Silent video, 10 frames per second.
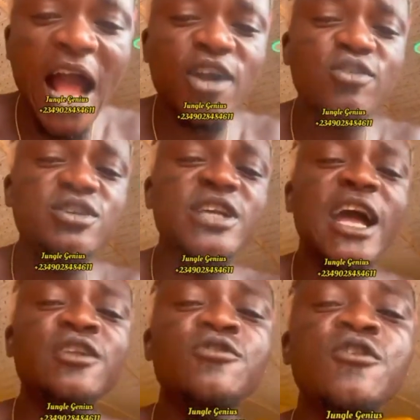go
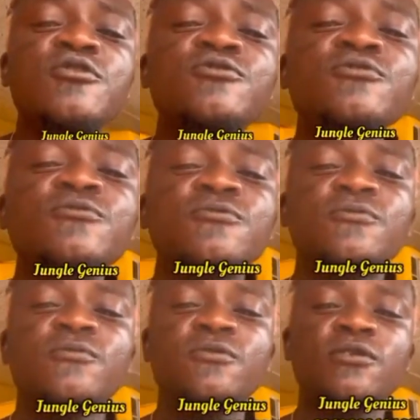send Ogun.
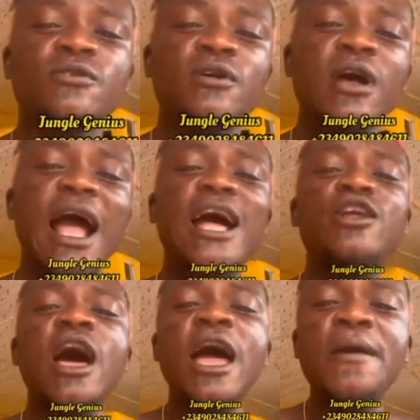I
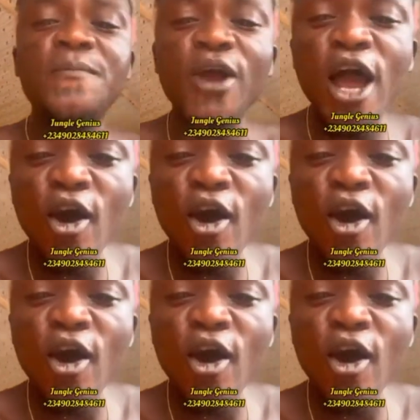don't employ